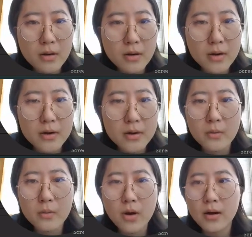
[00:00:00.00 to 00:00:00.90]
I don't
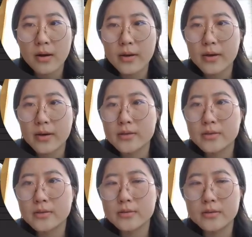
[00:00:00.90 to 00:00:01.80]
know why it
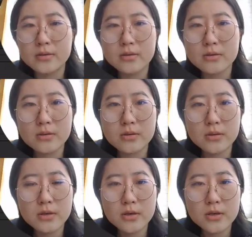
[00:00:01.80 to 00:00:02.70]
doesn't
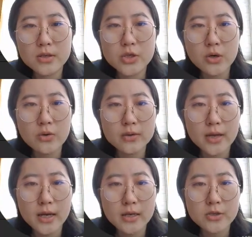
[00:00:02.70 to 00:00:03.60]
show the
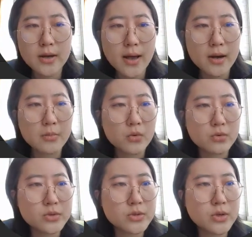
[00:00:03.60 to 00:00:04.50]
texture
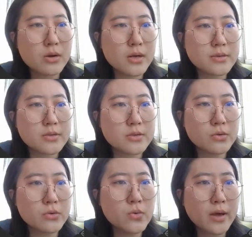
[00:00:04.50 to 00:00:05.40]
anymore. So let's
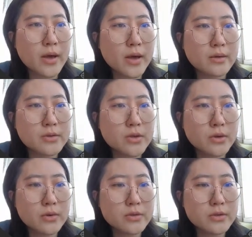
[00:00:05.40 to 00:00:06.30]
do again. So
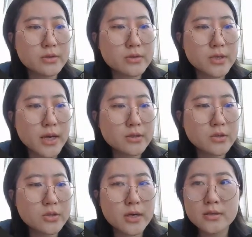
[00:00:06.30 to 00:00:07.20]
go into the
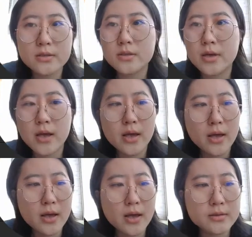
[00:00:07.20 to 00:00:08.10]
textures
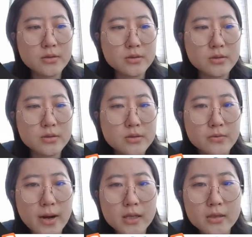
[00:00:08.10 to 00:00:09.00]
and
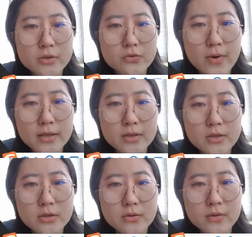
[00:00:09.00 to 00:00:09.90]
directly drags
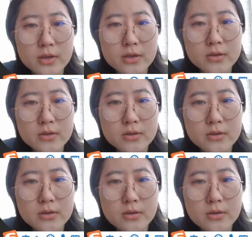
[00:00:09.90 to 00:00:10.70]
to these,